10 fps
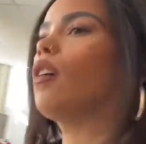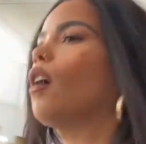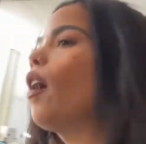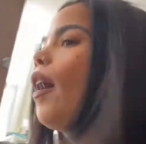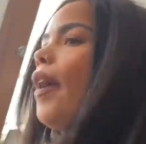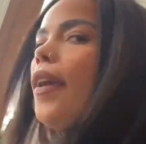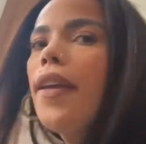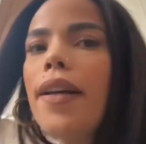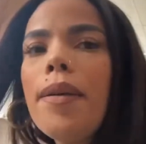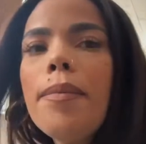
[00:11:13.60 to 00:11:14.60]
I
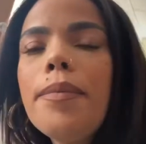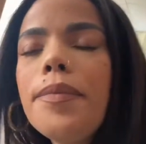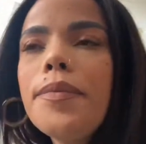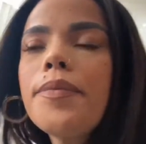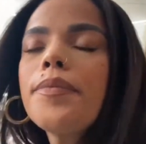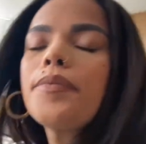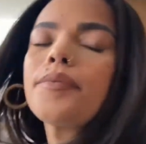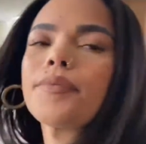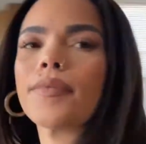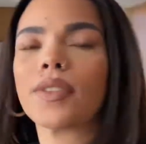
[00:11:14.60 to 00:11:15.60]
am,
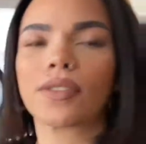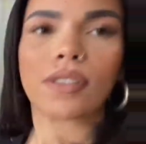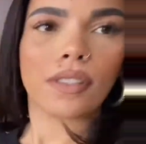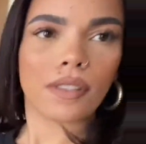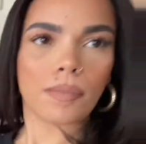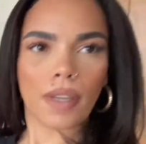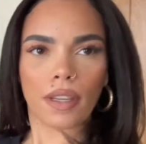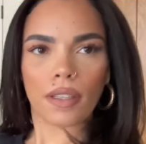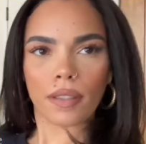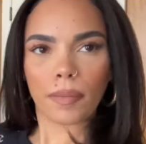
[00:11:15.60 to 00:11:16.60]
so this is
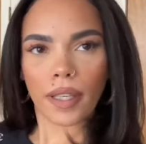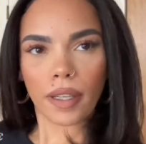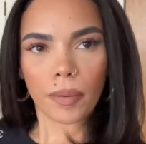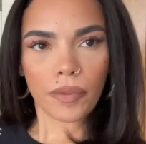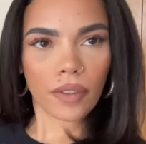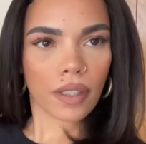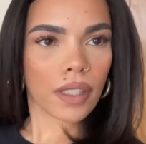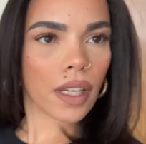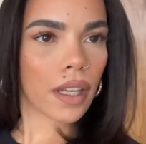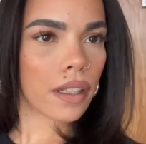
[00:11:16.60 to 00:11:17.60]
my makeup for the
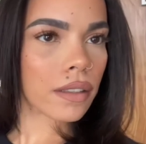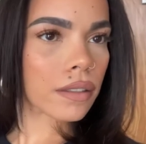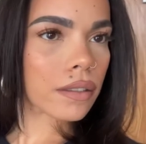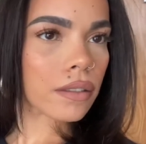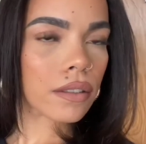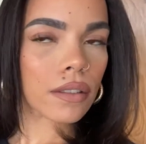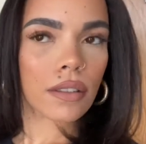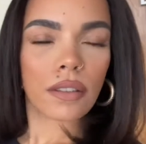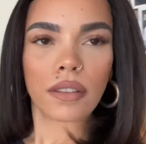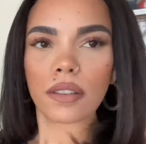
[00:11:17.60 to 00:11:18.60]
day.
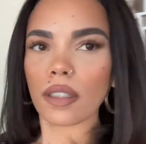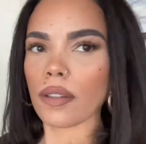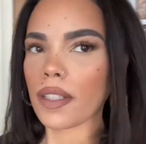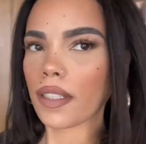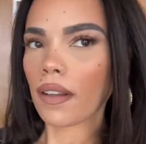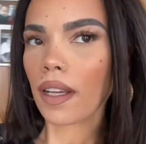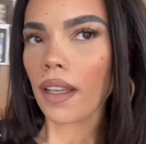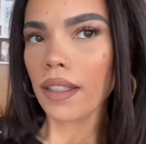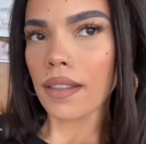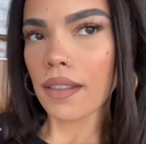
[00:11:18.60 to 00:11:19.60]
I always, I
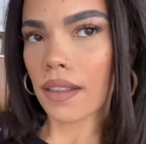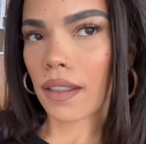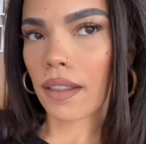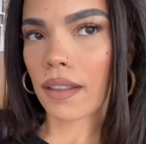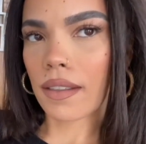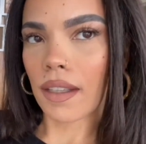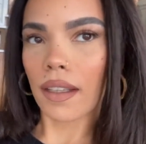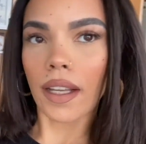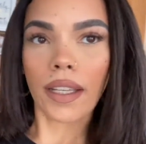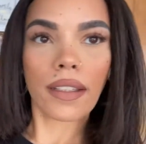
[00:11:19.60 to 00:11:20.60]
like to see it in the
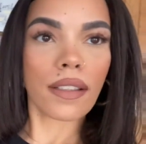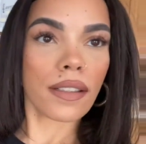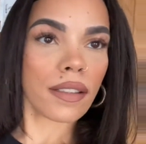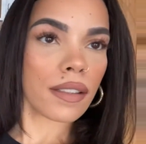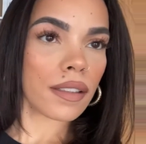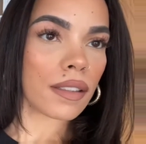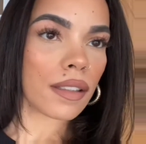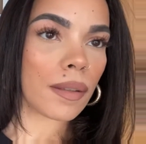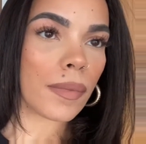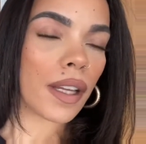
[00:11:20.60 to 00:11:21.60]
sunlight because
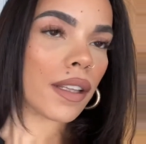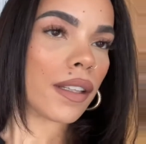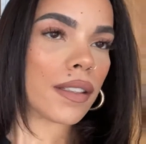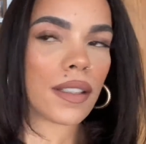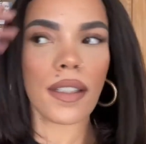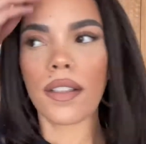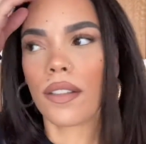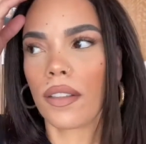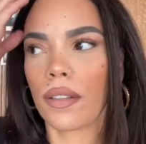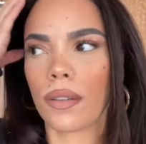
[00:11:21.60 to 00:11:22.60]
them LED or
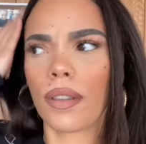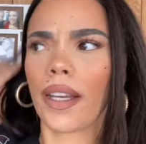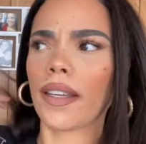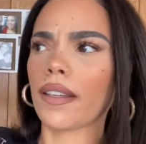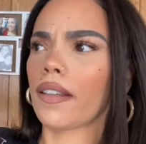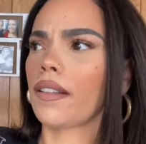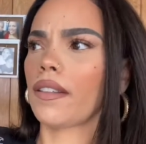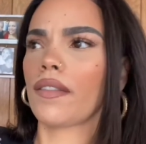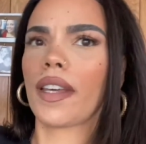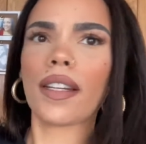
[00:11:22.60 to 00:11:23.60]
little like
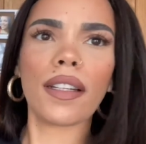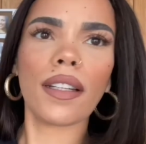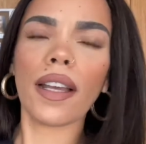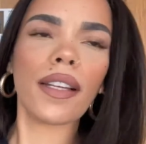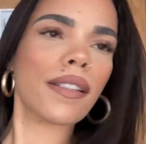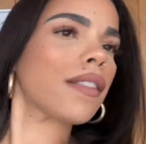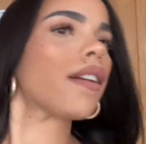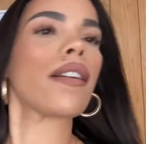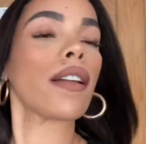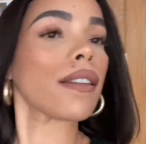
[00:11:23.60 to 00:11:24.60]
vanity lights, they're
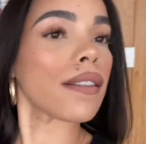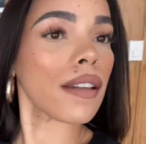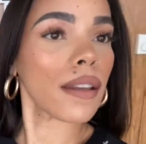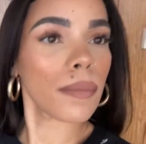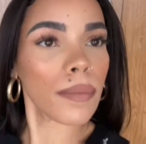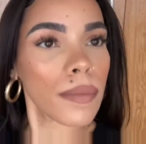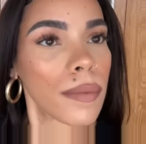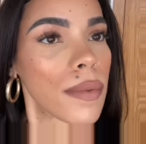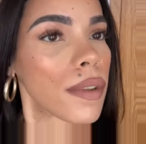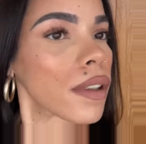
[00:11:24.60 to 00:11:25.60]
not the same.
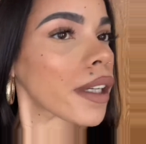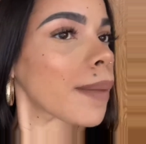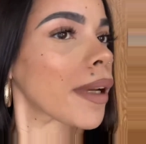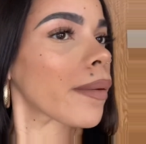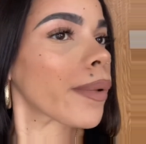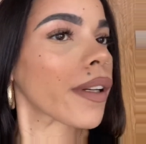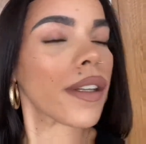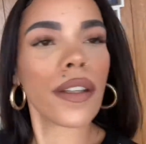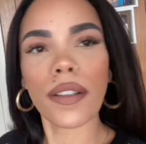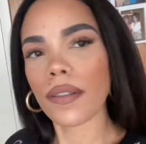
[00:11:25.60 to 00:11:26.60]
So it came out pretty good.